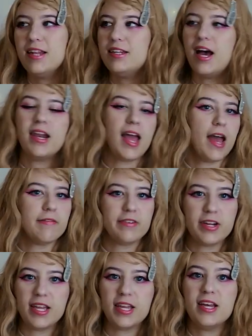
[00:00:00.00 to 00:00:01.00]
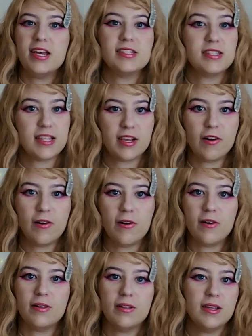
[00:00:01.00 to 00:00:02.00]
Not every
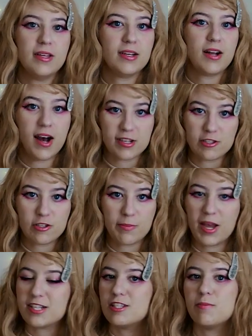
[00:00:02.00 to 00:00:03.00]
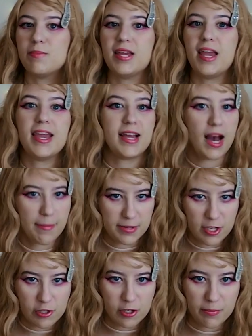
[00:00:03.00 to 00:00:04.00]
single costume has to be a
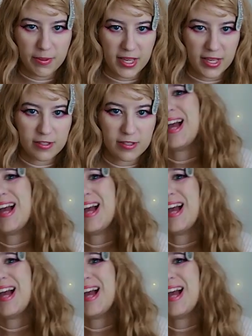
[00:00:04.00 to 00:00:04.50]
competition piece.